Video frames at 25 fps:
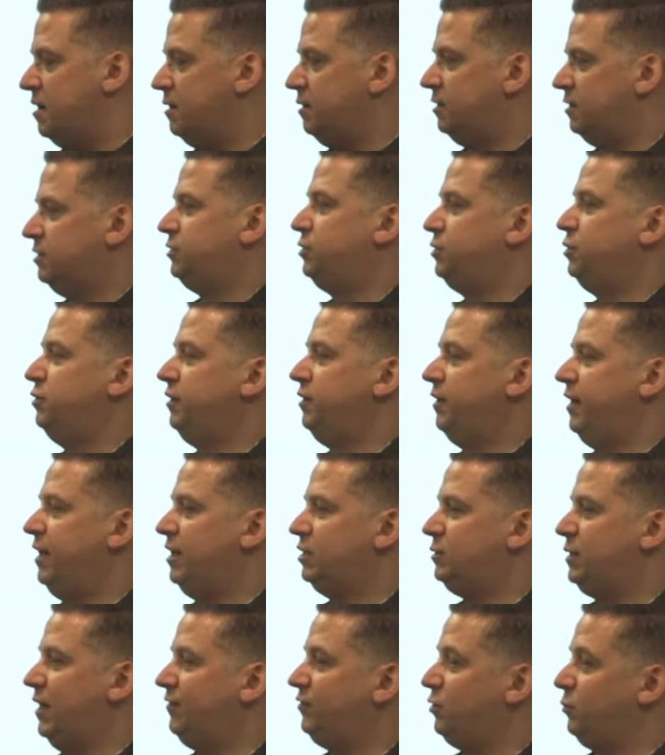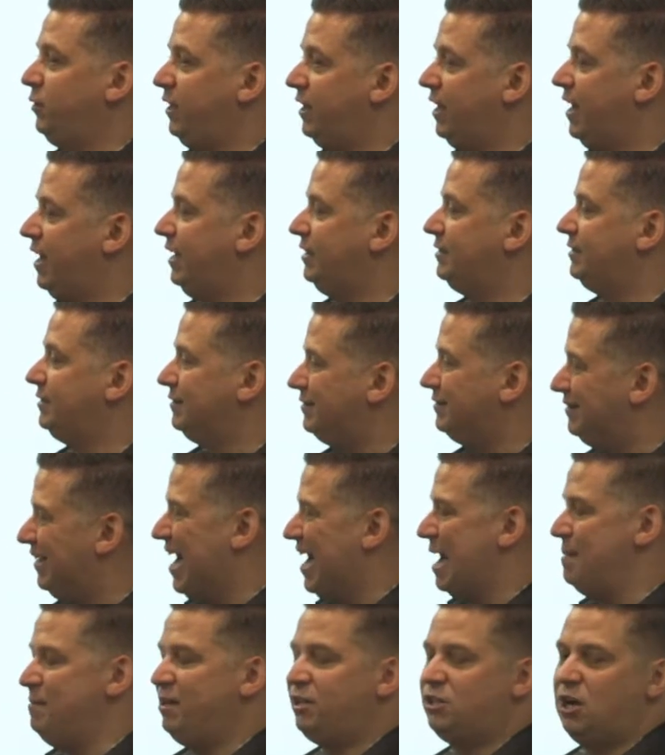Certain things we have to realize,
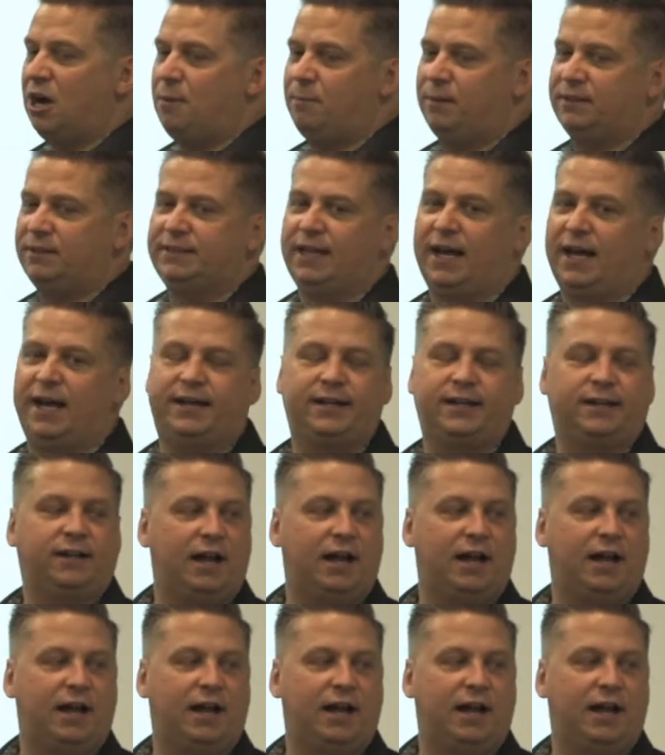I'm incompetent at it.